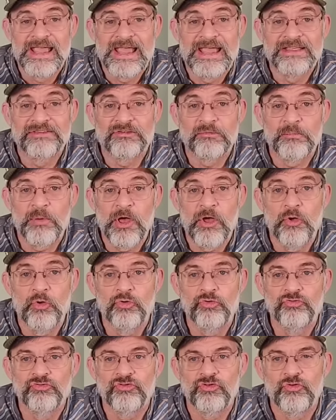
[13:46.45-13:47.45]
as
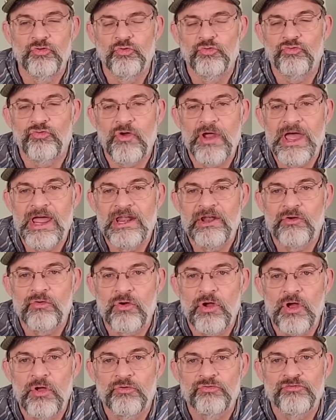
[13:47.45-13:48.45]
opposed to trying to
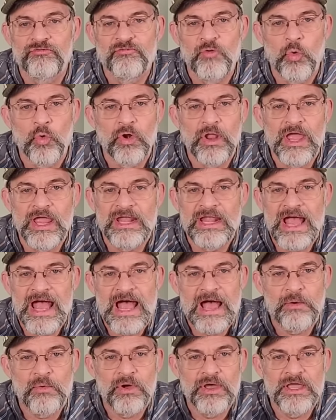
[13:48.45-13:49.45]
cross four lane
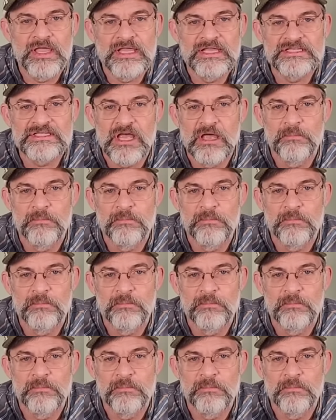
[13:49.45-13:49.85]
highways